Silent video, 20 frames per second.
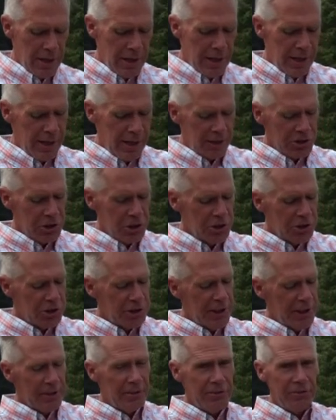Uh, as you can
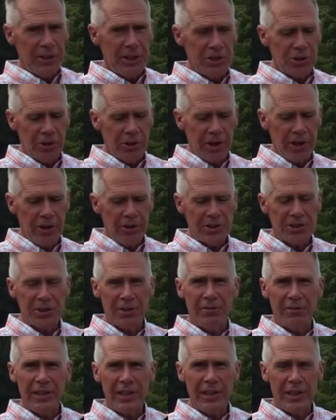see, the feature here is the
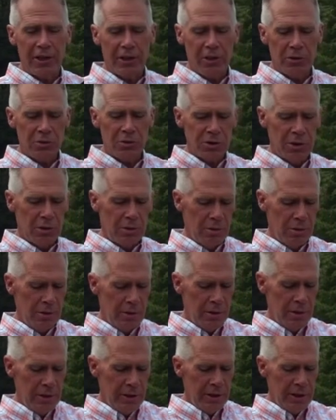V-nose.
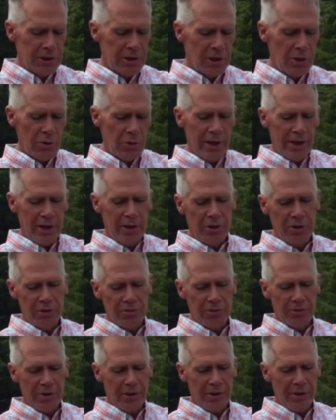It's located on the
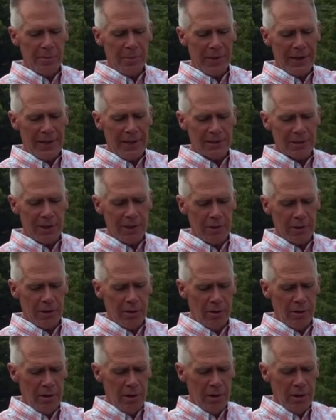front of the basket
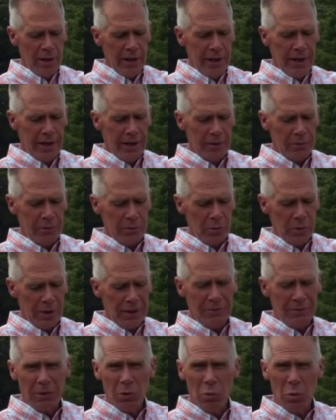and then
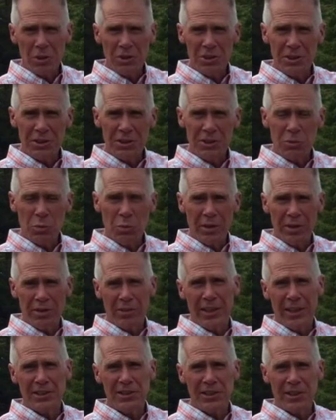at the horses, one of the
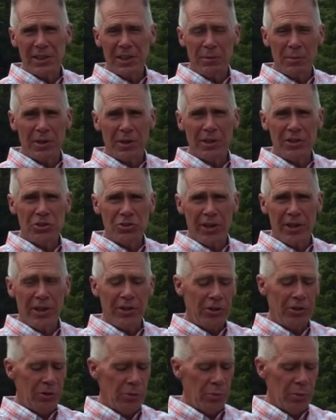things they typically try to
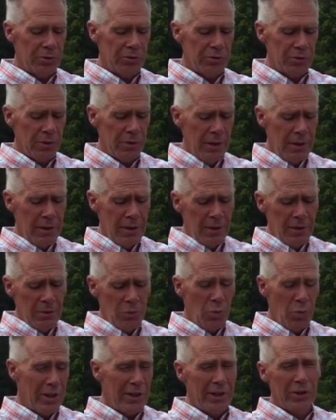do when
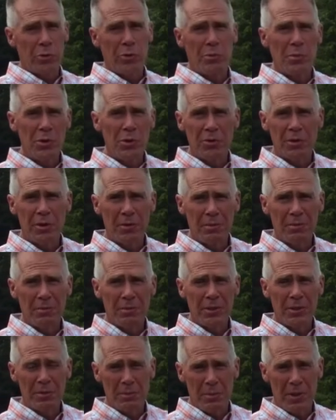wanting to remove the,
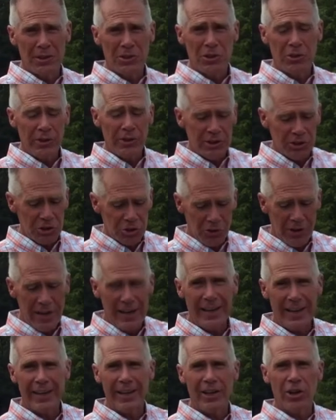the muzzle is
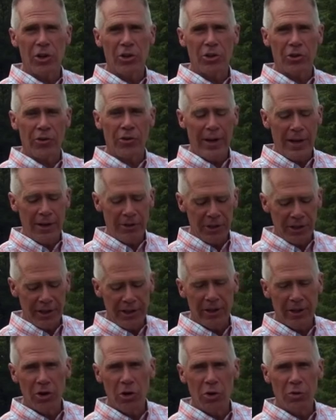dragging it on the ground to
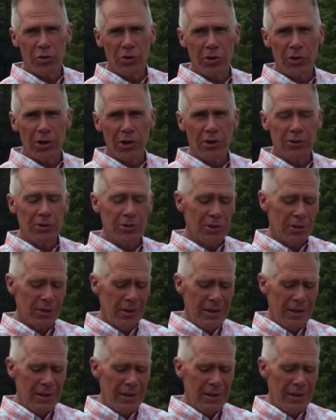get it over their nose.